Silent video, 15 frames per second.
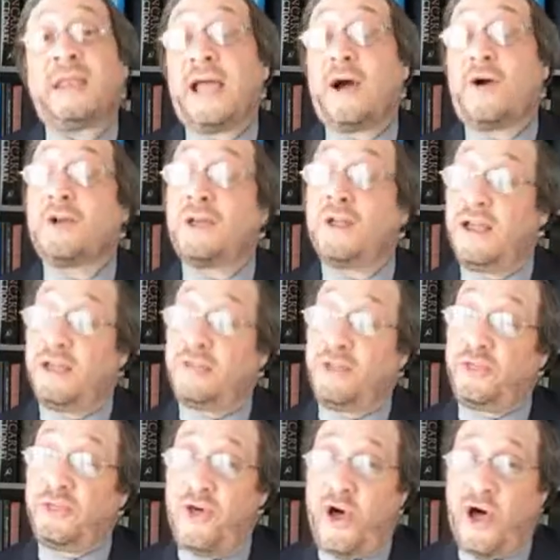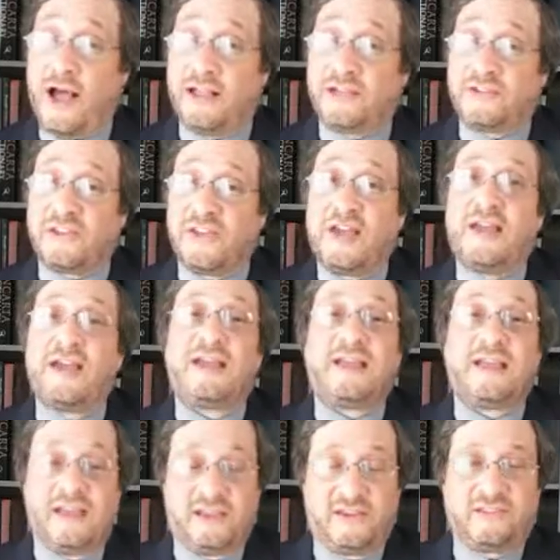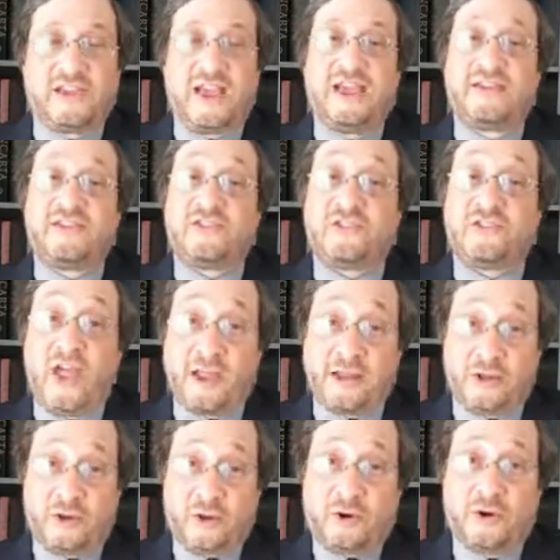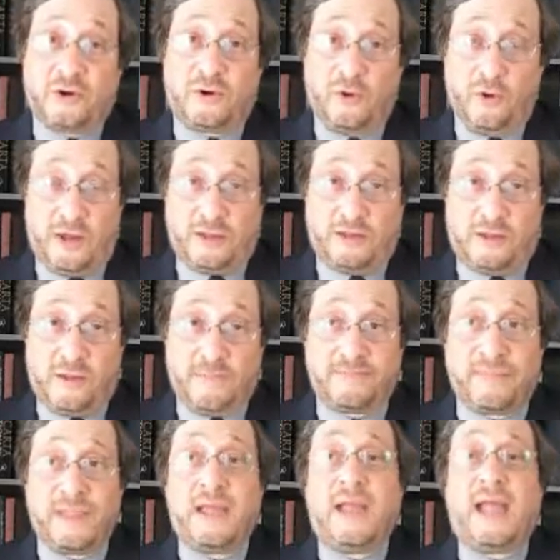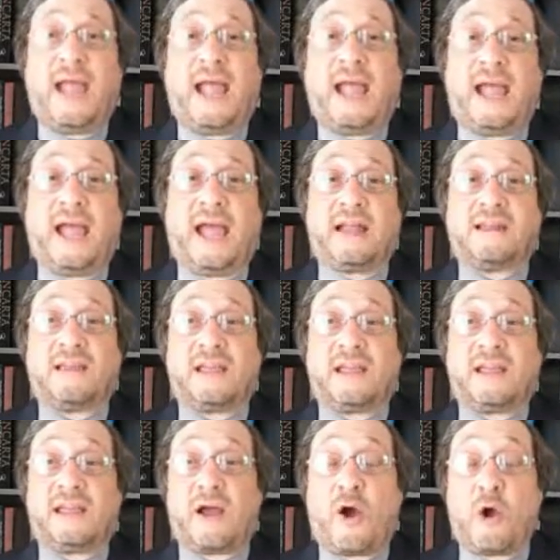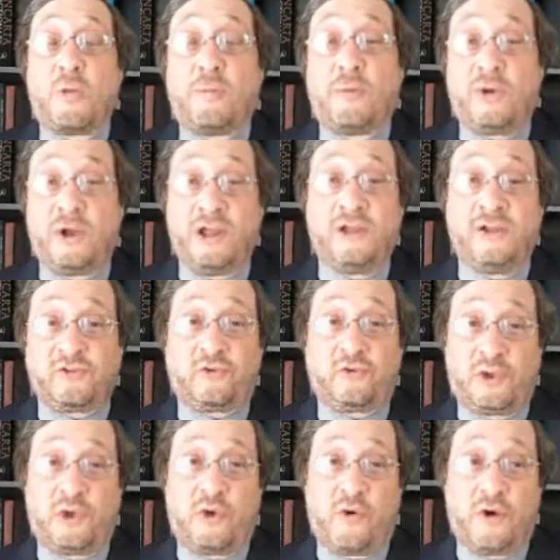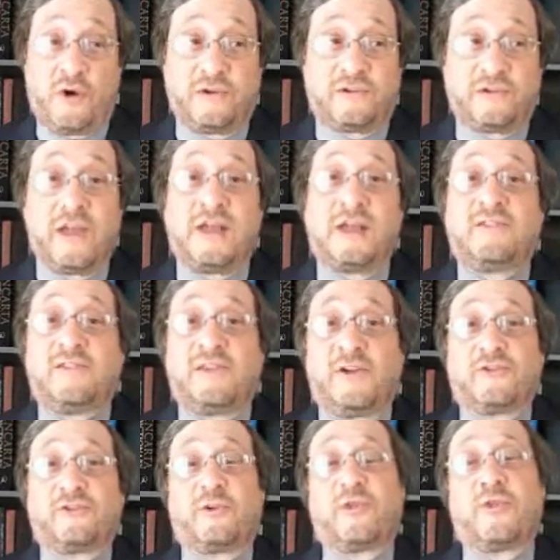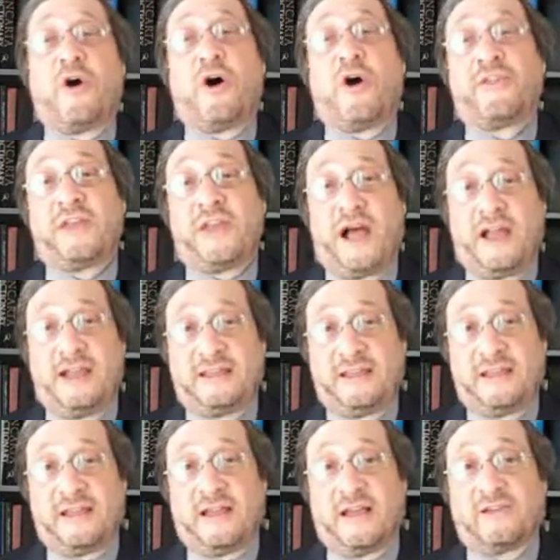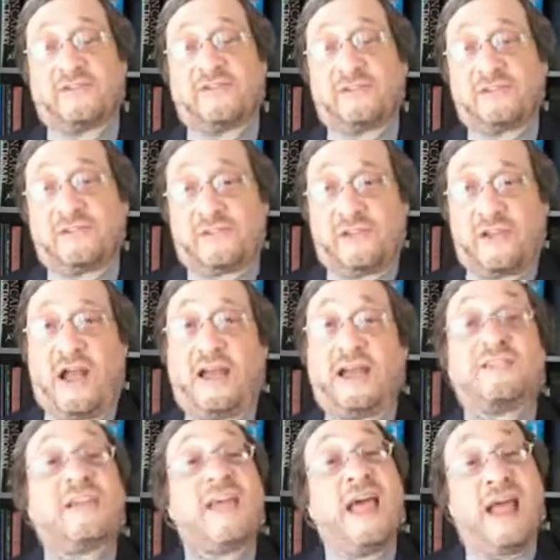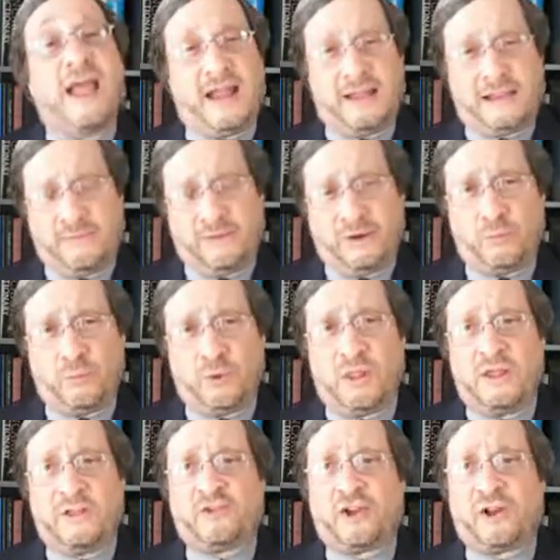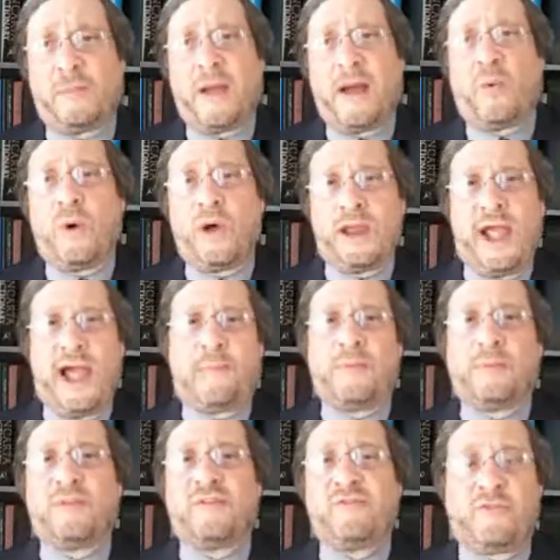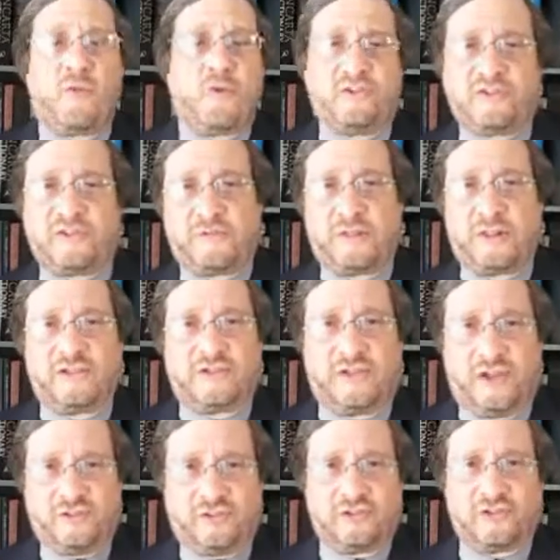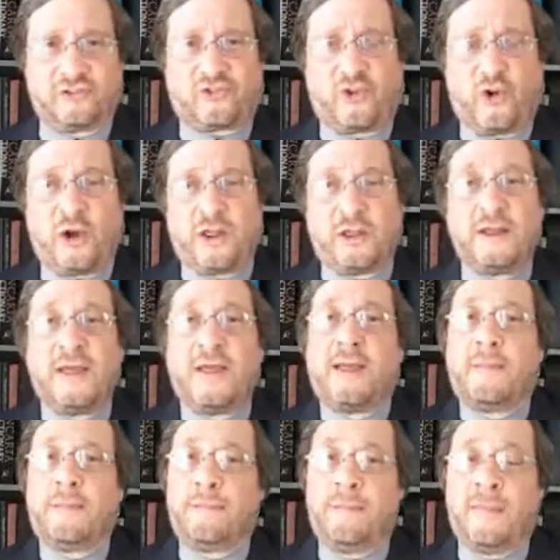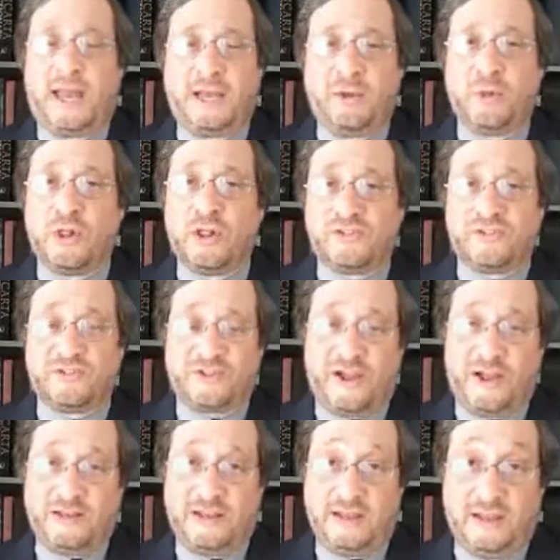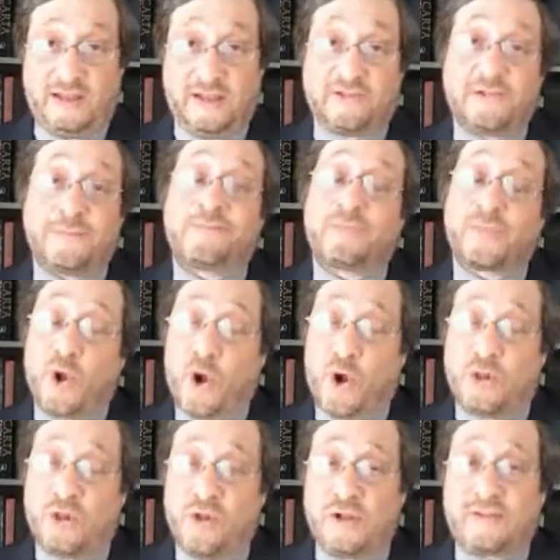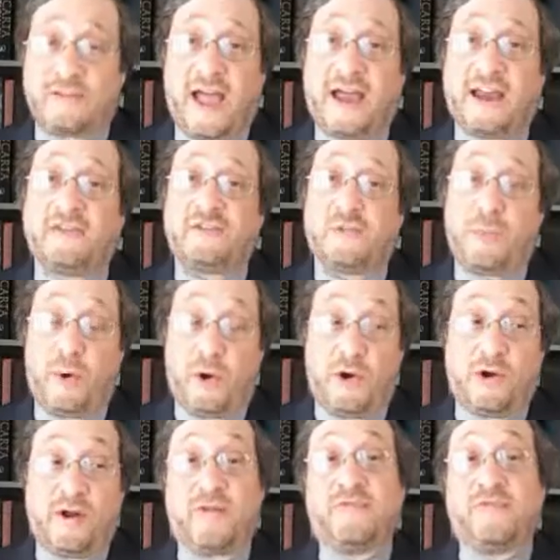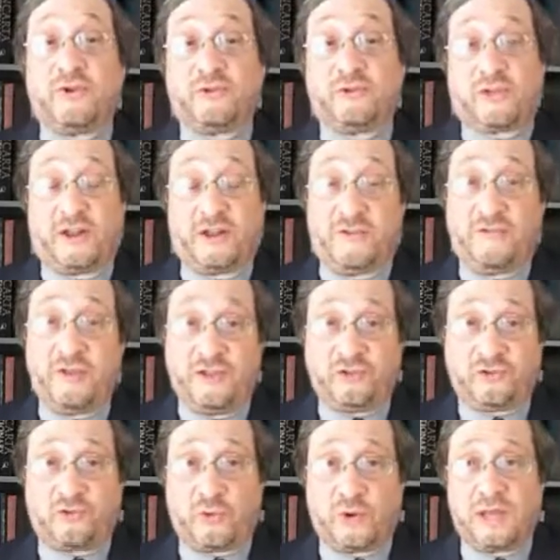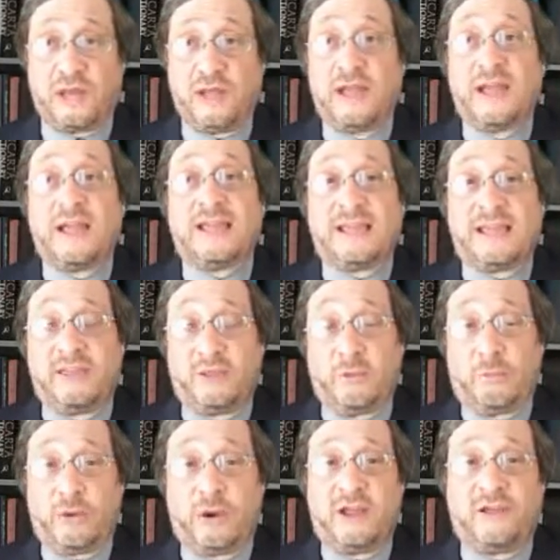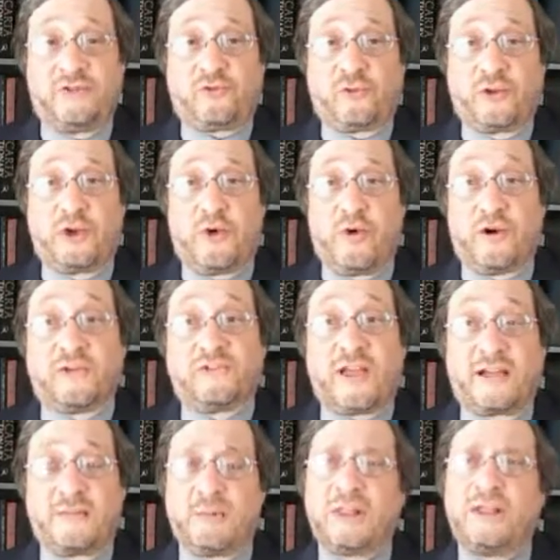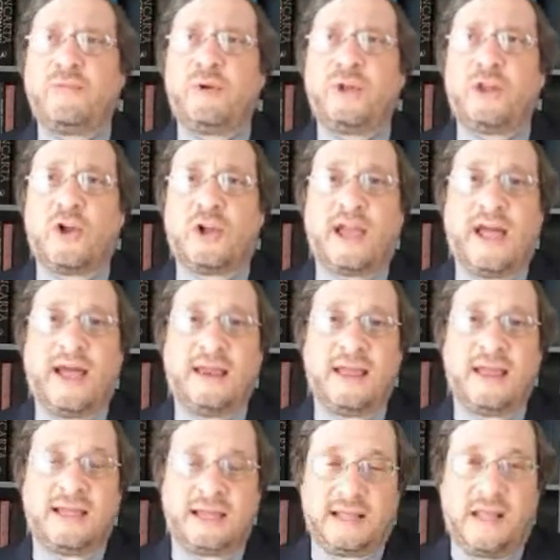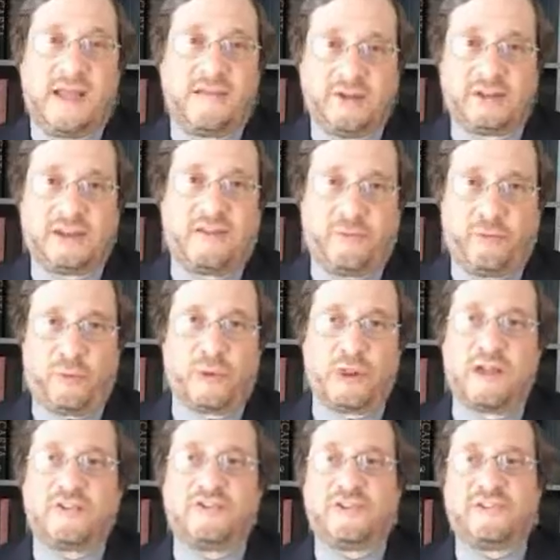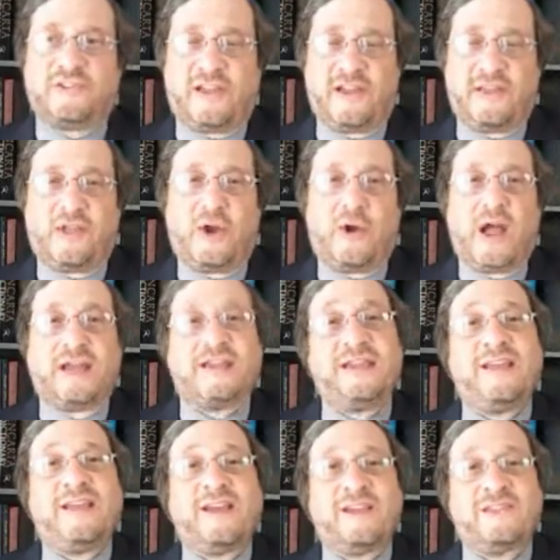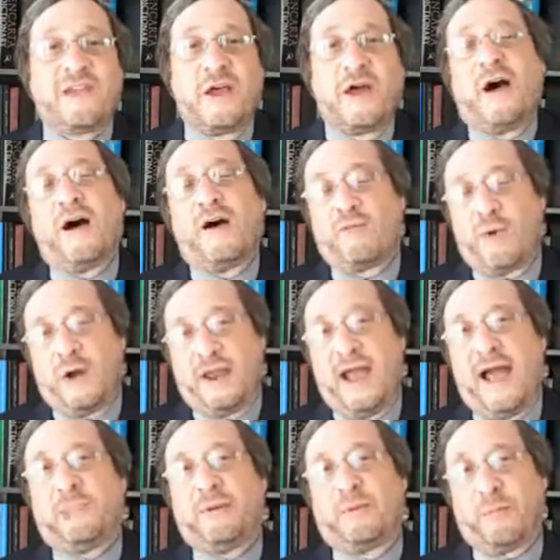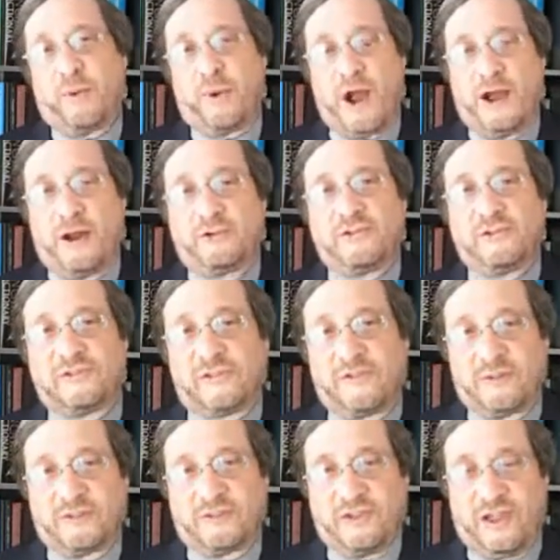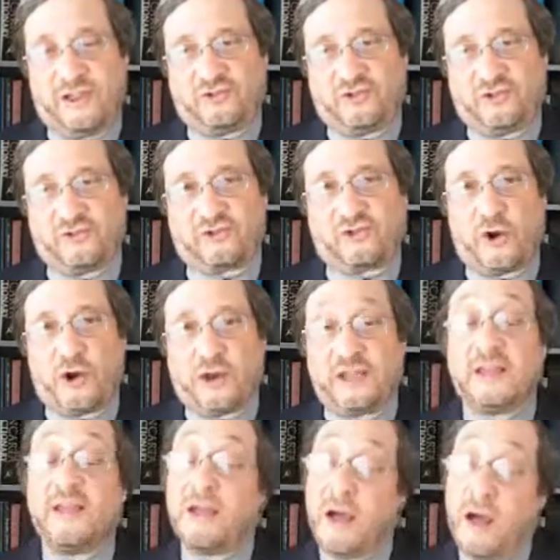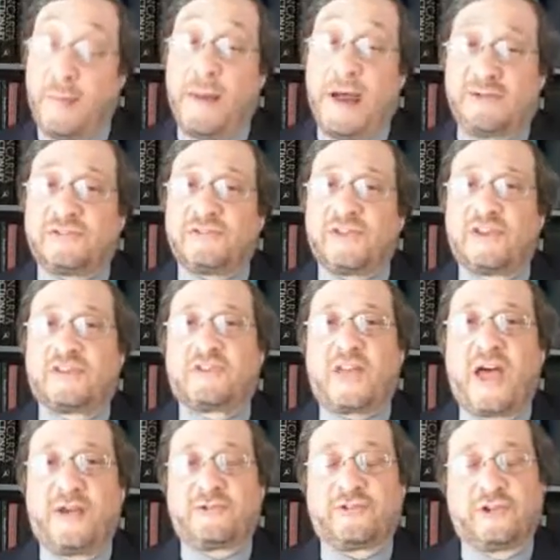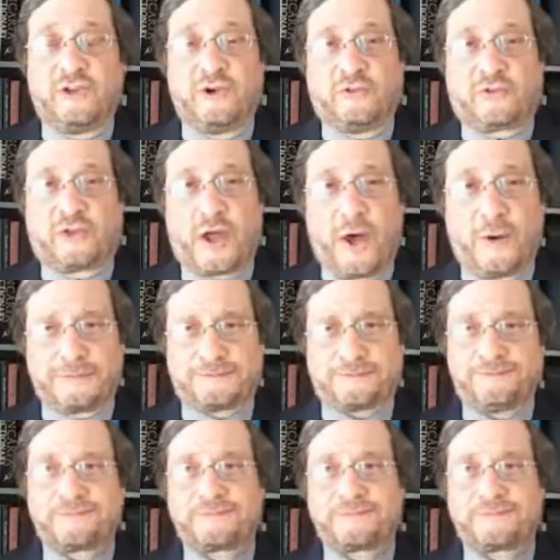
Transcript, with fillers: Now, Connect the Thoughts is a secular curriculum, and our prehistory course deals with all the ideas in science and even in religion about what happened before civilization started. Many religious ideas are looked at as a part of their study of history in the prehistory course. I believe we look at 11 different religions and their ideas of what happened prior to civilization starting about 6,000 years ago.